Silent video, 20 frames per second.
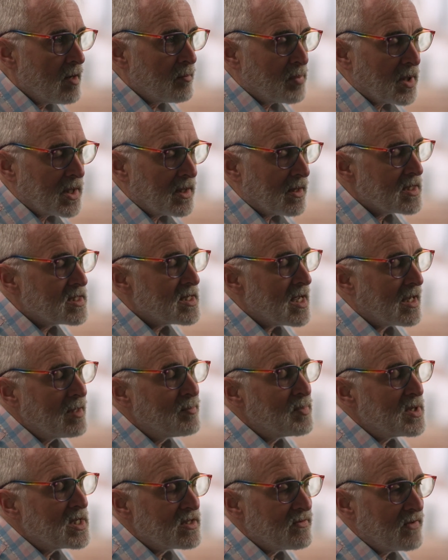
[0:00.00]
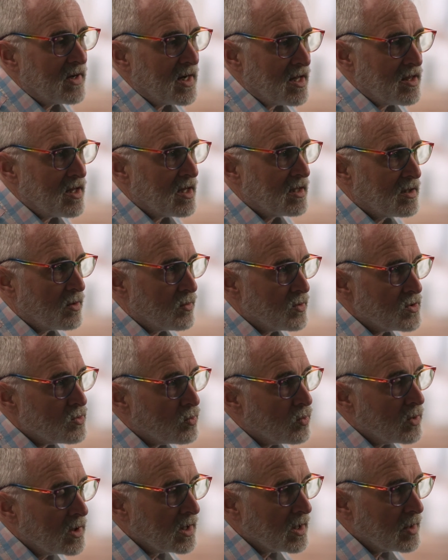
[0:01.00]
But a second piece of it, I think, that was
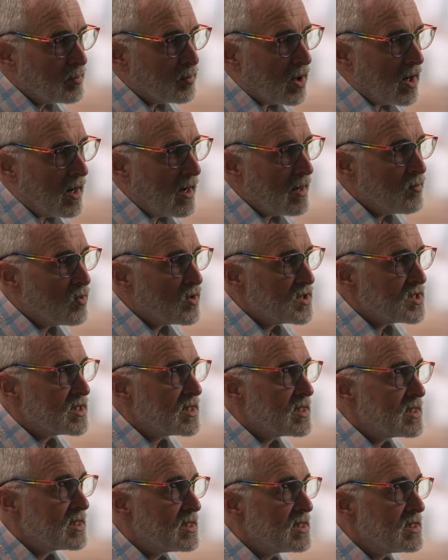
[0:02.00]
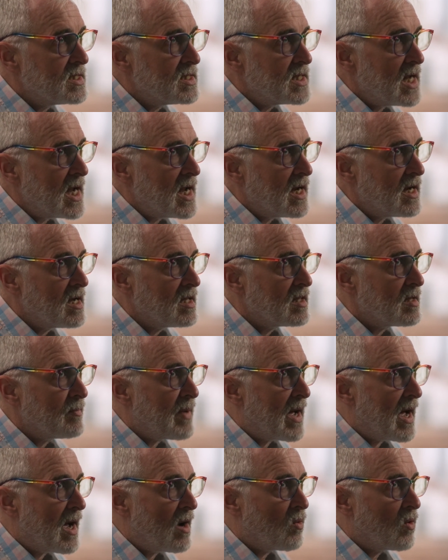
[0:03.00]
really prime was taking the
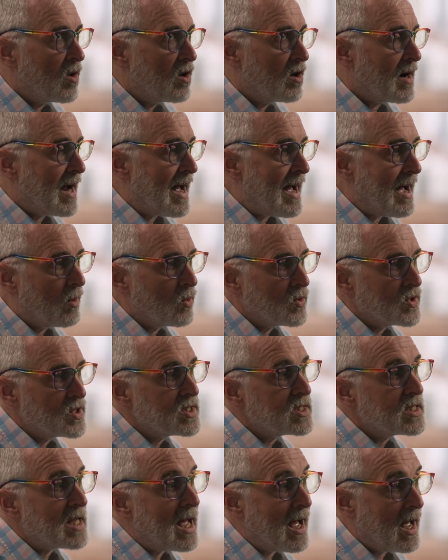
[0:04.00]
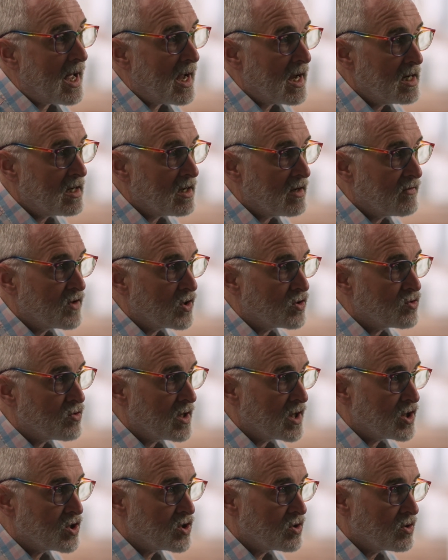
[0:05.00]
power outside of the
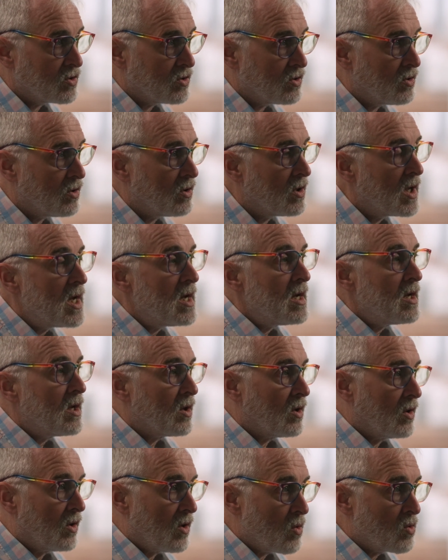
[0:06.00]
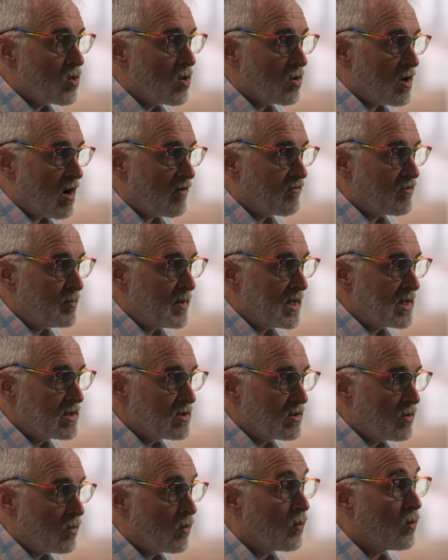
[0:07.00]
traditional local government
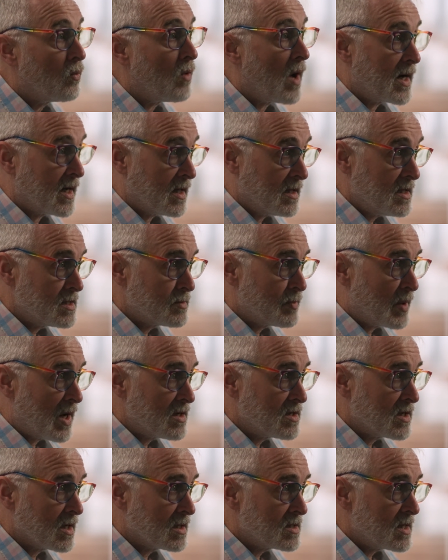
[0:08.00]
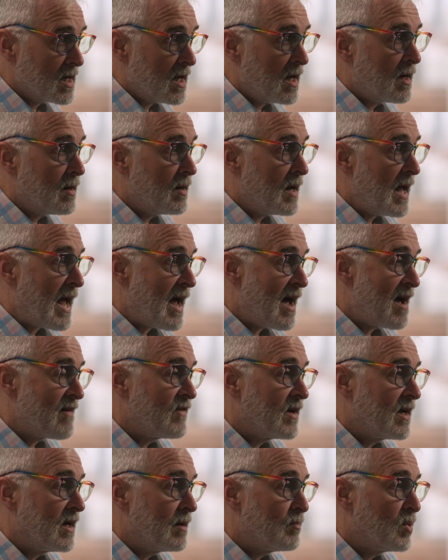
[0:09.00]
running these projects and
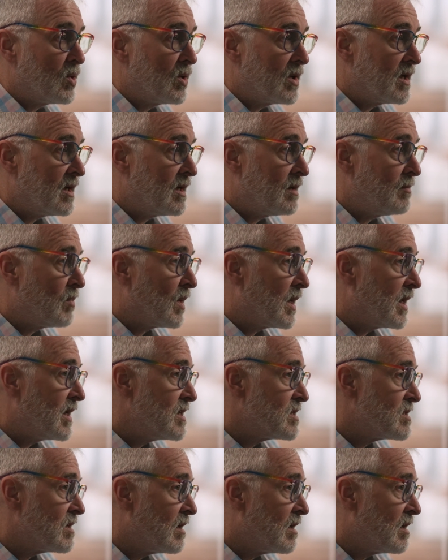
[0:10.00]
having it put in place